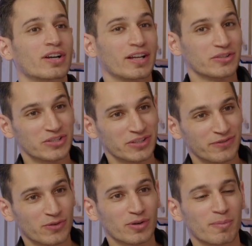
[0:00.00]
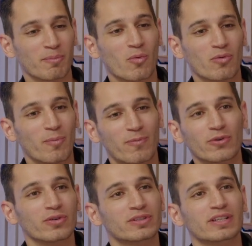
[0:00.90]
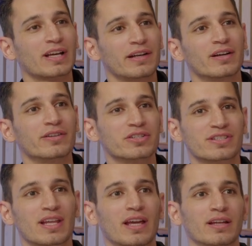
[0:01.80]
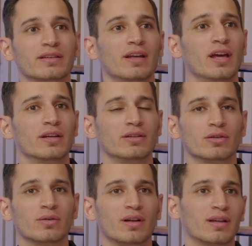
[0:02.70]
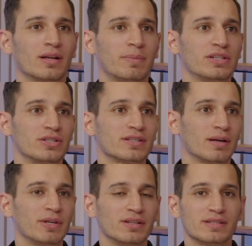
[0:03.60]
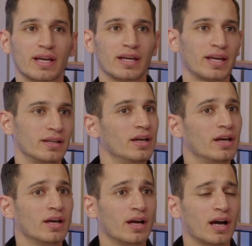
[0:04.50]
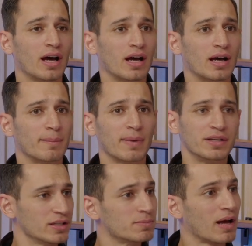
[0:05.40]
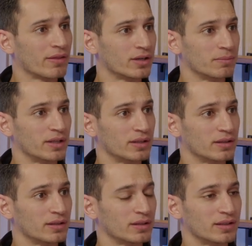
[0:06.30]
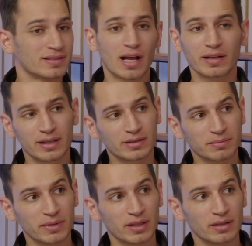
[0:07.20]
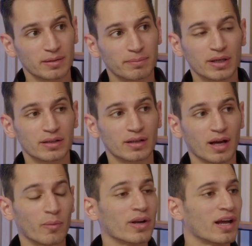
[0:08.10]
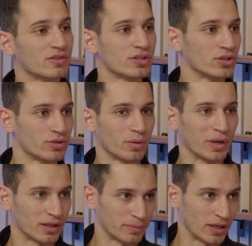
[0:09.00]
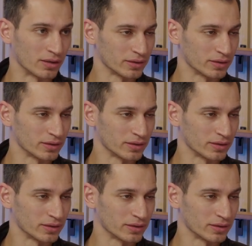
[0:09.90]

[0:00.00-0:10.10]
answer to kind of understand, a lot of patients come in and say, hey, my knee's bothering me. It's not killing me, but I want to have surgery while I'm young.